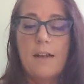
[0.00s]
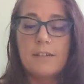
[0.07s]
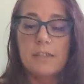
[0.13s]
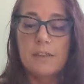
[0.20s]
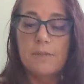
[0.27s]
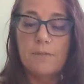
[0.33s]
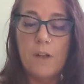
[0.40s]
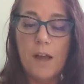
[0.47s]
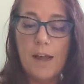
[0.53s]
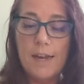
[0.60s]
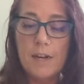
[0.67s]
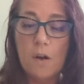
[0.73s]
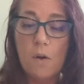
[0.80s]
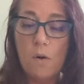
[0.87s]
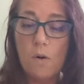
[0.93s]
to the
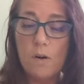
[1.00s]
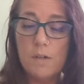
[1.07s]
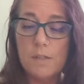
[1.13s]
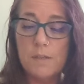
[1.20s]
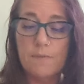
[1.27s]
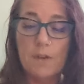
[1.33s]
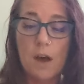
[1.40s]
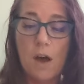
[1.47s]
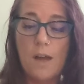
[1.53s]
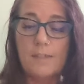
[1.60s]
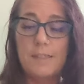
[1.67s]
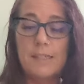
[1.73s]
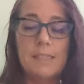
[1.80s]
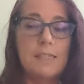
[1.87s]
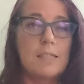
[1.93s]
flying horrors of the
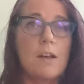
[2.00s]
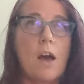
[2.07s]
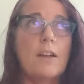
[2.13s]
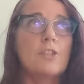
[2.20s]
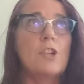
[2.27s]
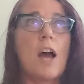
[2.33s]
haunting Scottish